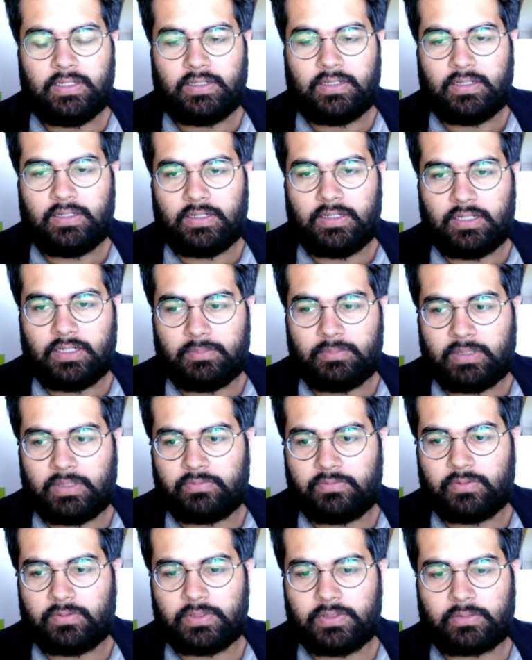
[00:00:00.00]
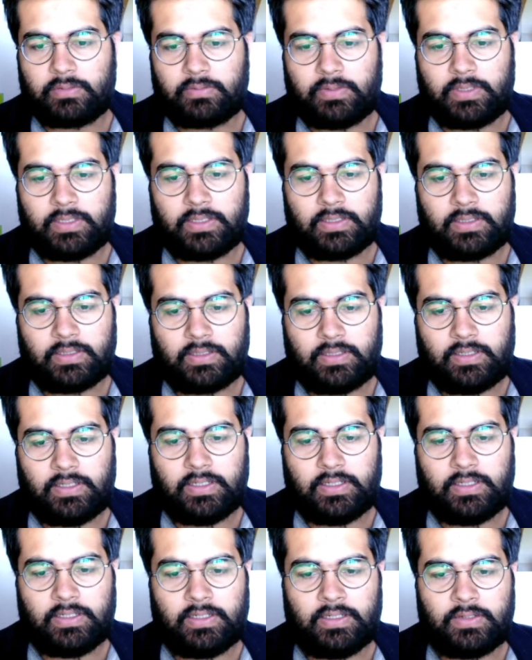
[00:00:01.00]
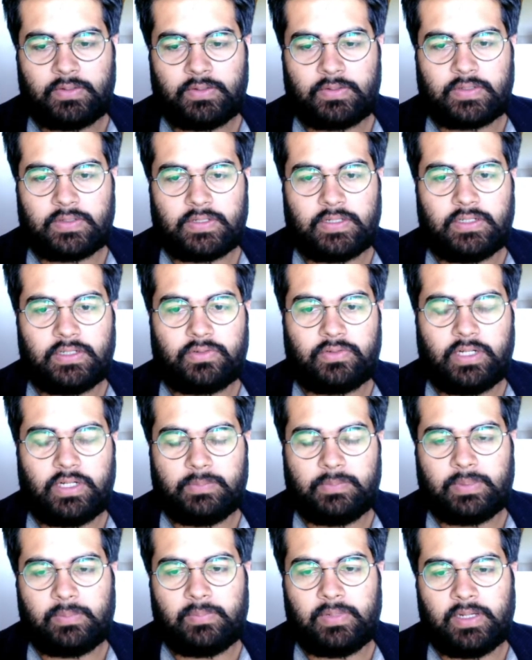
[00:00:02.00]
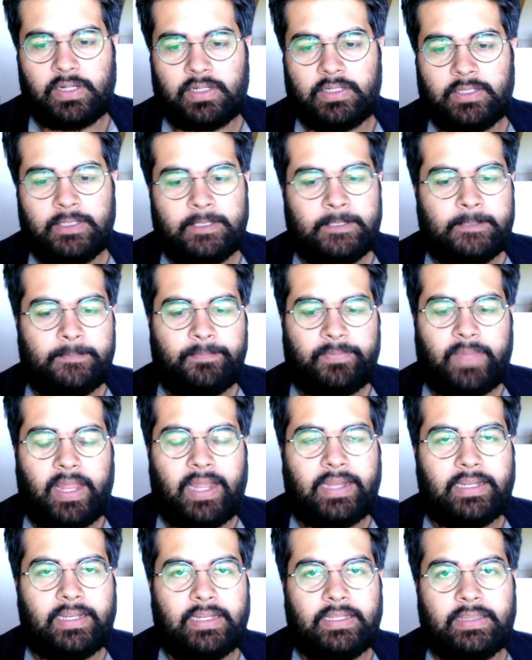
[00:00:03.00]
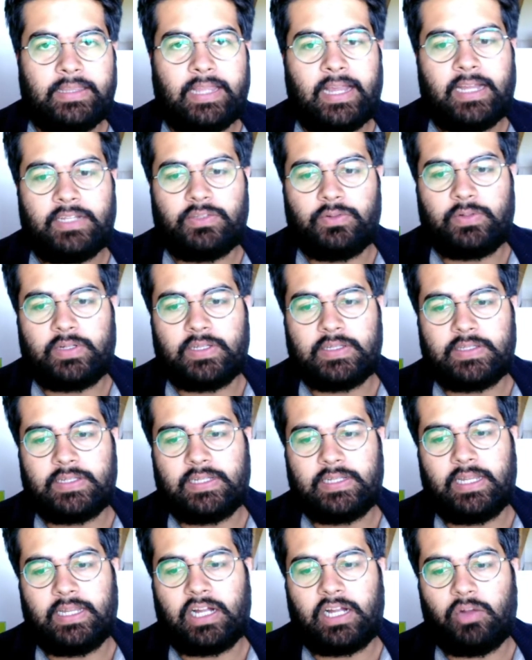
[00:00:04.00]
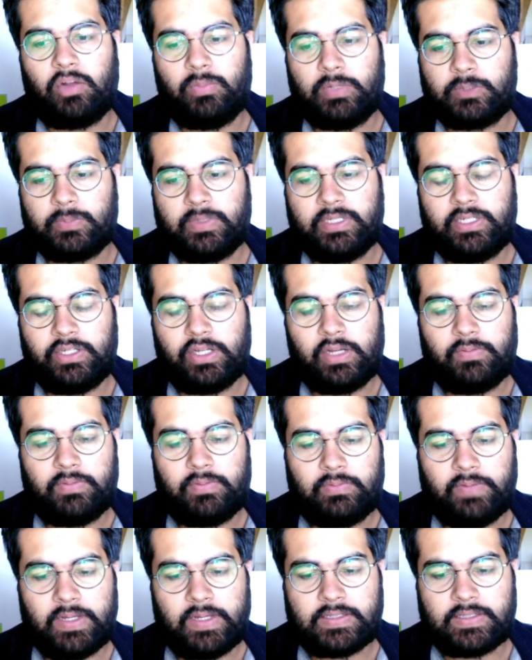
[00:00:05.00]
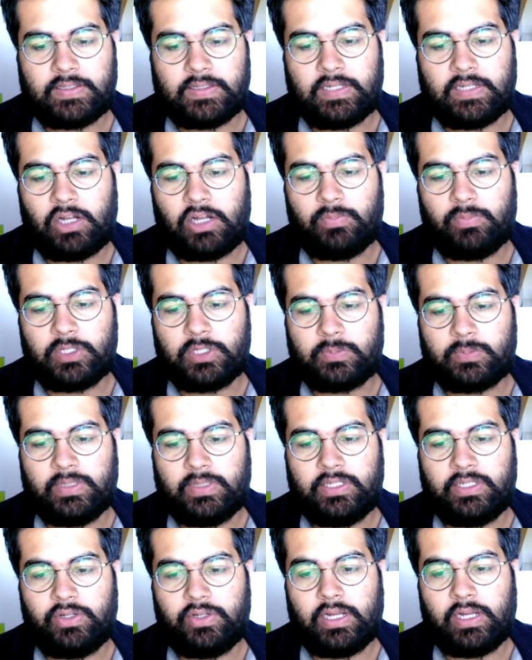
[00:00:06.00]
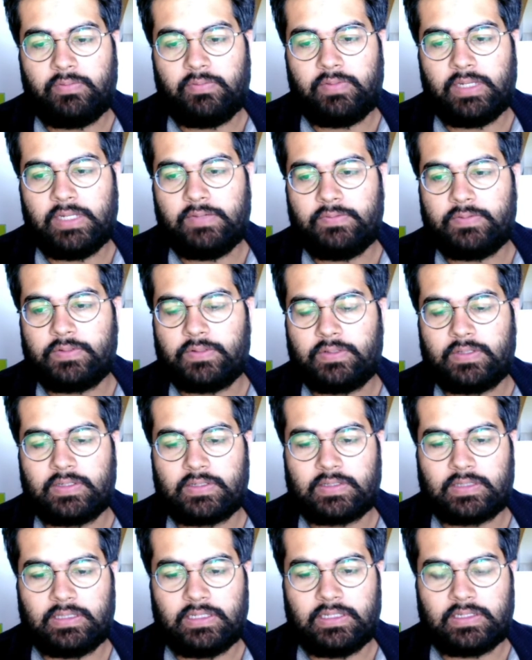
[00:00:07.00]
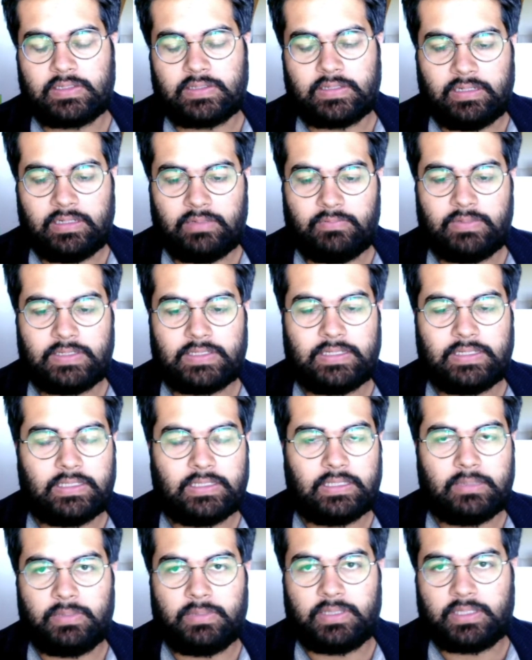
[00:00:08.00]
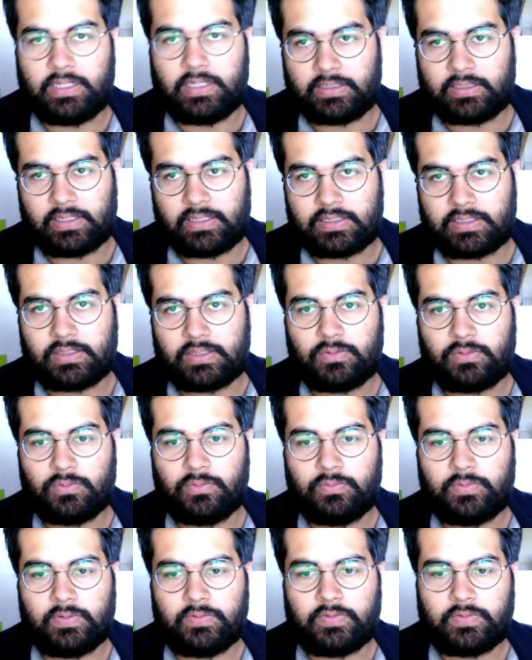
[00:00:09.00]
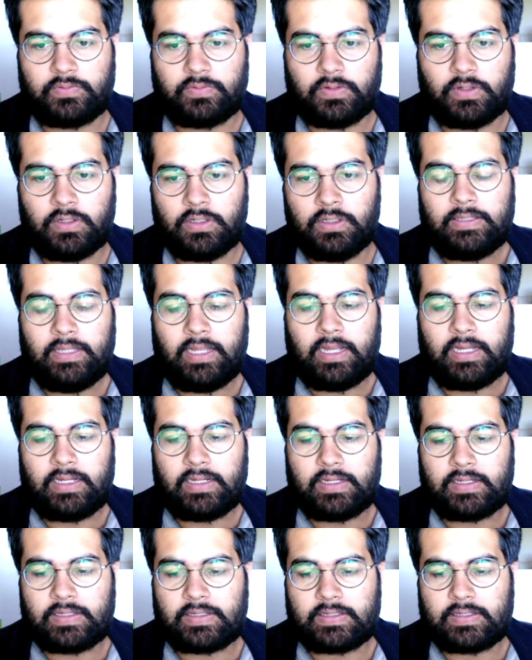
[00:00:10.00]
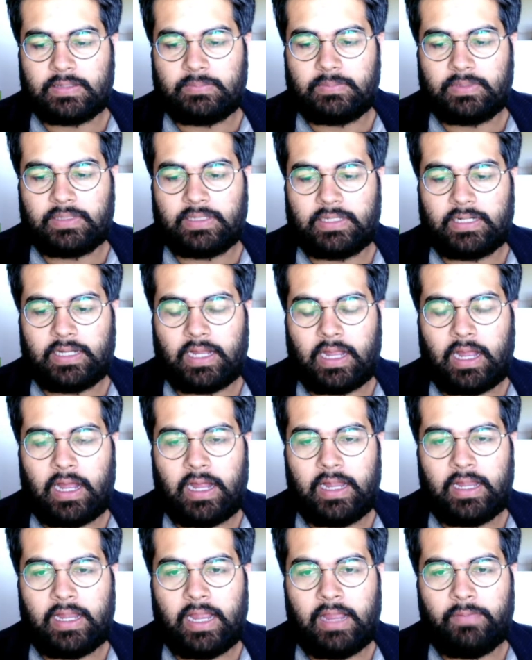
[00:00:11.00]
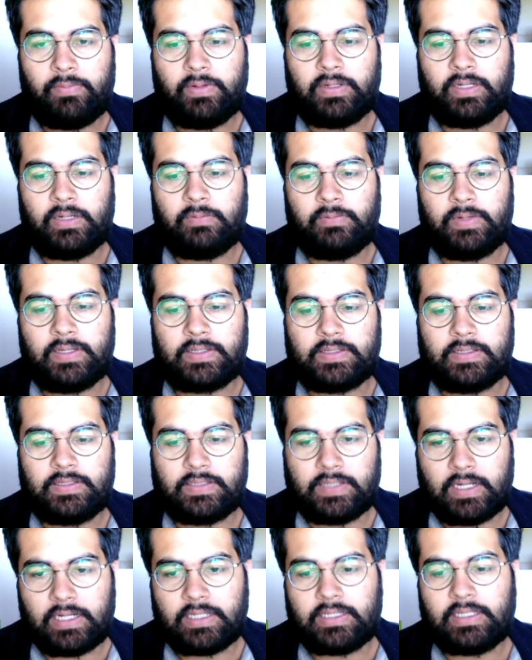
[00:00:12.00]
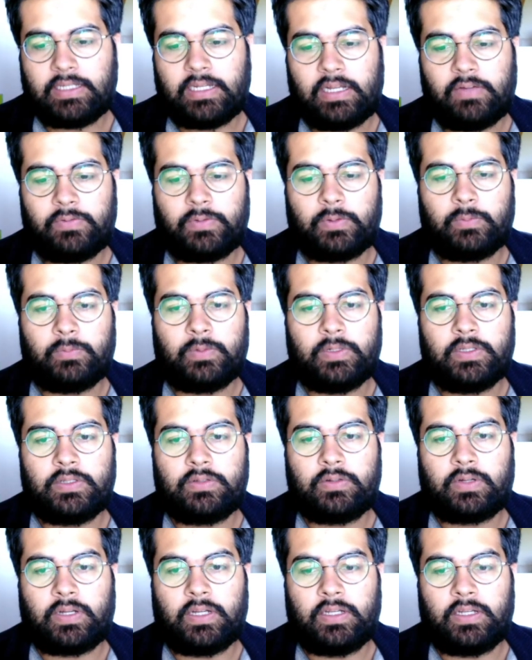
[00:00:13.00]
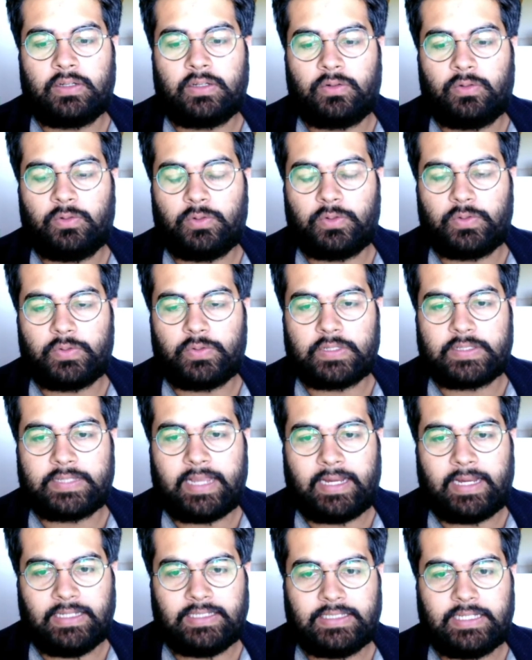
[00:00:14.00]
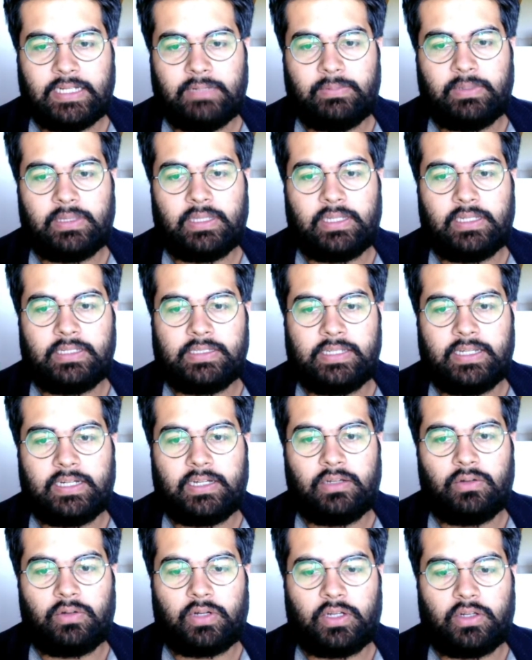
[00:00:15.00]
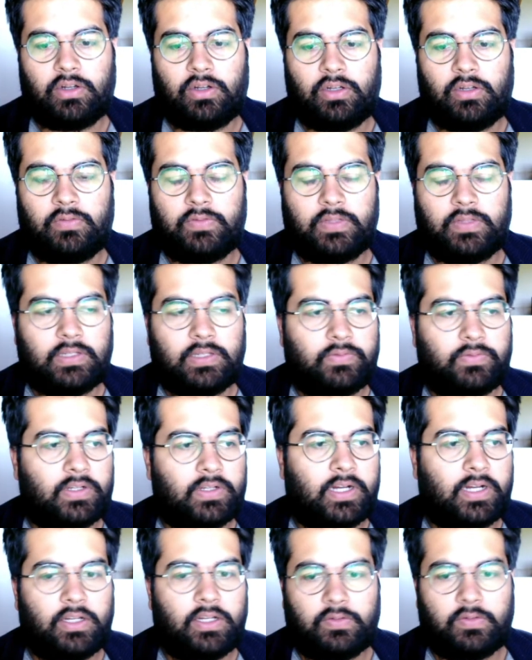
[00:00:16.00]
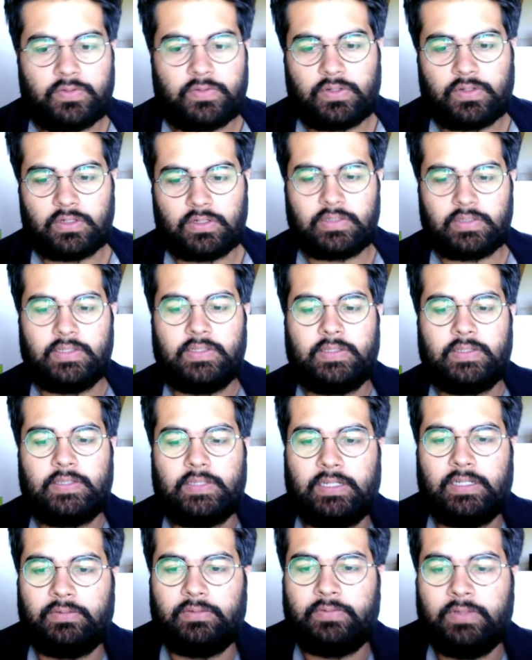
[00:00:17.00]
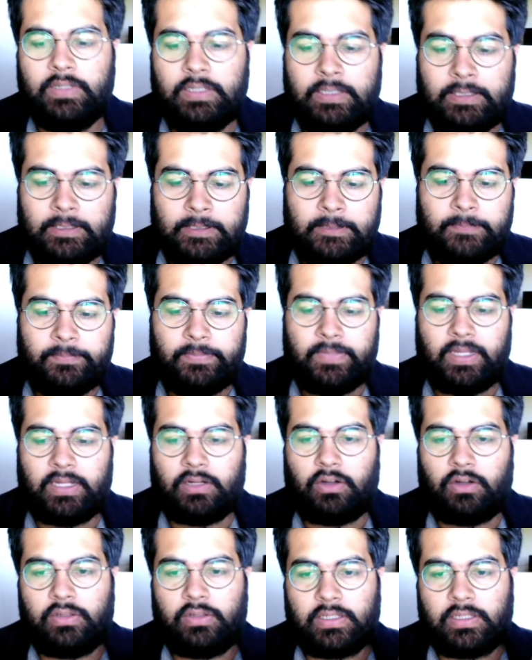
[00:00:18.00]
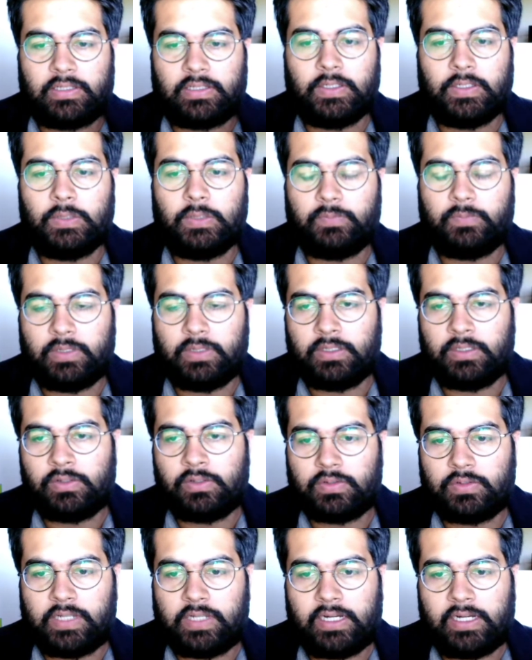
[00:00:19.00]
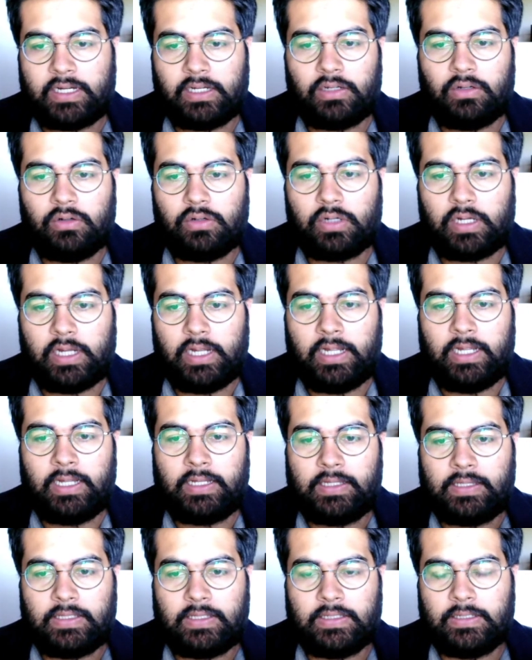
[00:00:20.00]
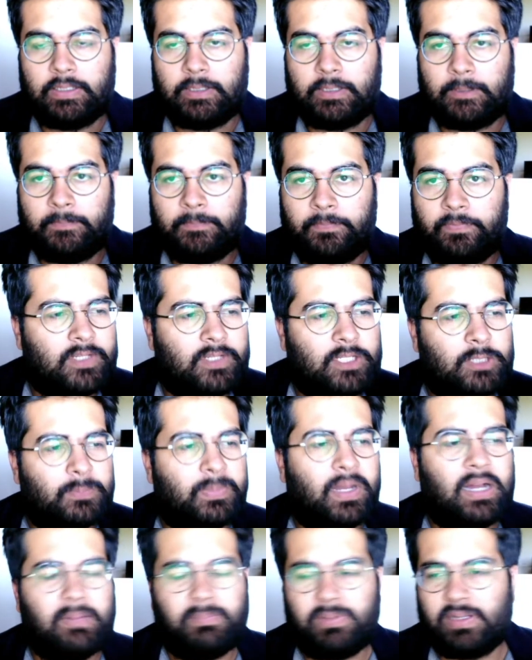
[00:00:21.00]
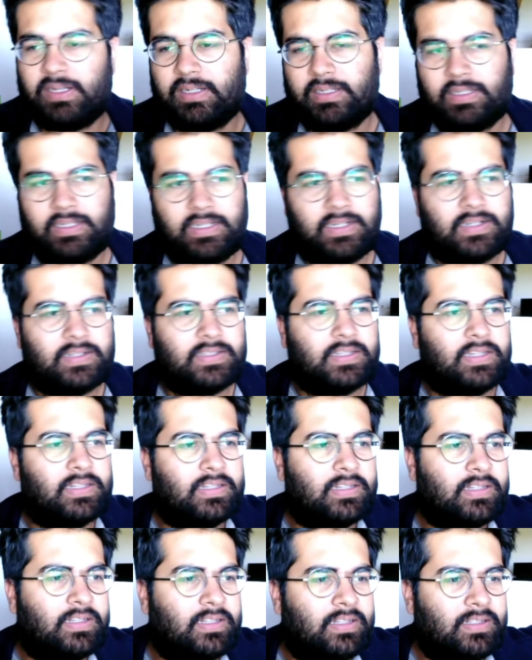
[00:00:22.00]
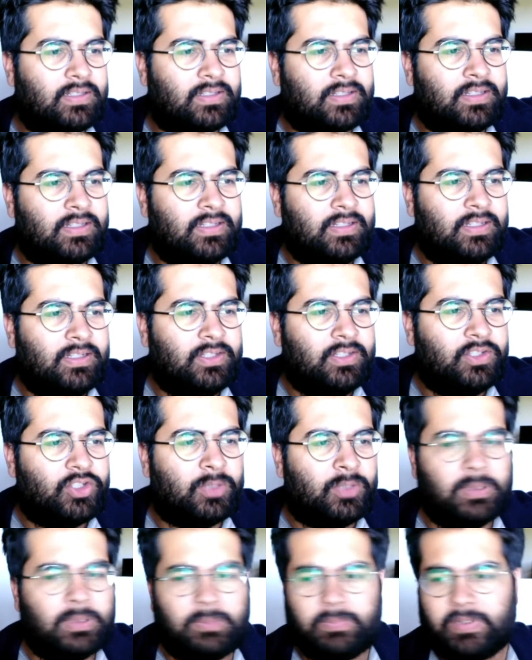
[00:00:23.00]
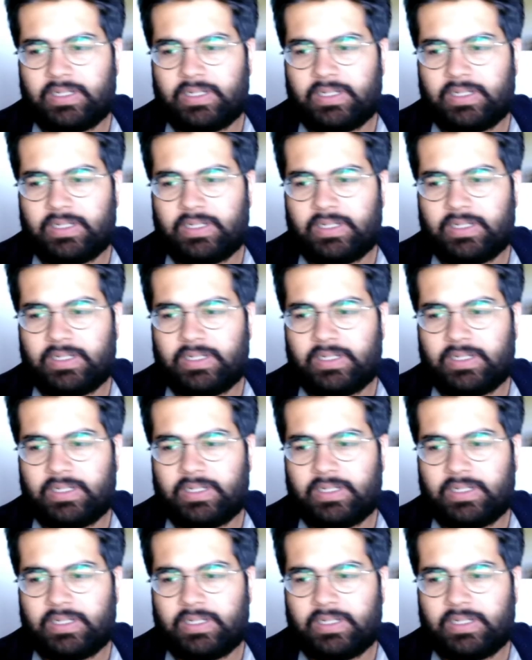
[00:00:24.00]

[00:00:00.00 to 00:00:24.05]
My phone screen here, you see Trade Republic. And in that you can see like how much money you have invested, how much money you have left. So this nicht investierter Betrag, that's 254. That is something that I haven't invested yet. Then afterwards you can go to the second tab and then take a look at all of the different kind of stocks and stuff. Then on the third one you take a look at the Sparplan, they are said in German.